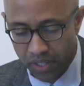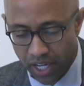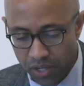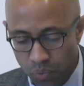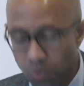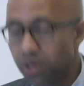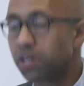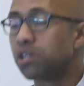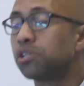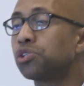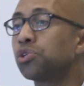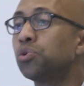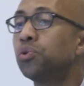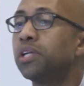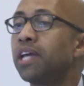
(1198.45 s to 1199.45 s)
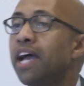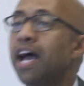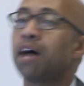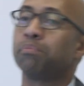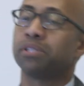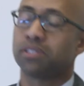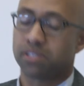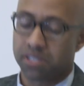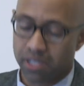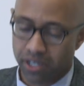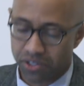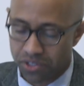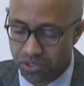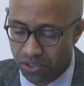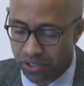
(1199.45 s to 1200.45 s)
and workers who inhabit the
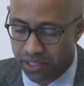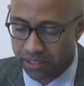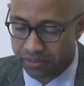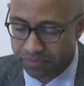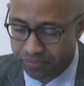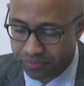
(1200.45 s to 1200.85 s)
territory.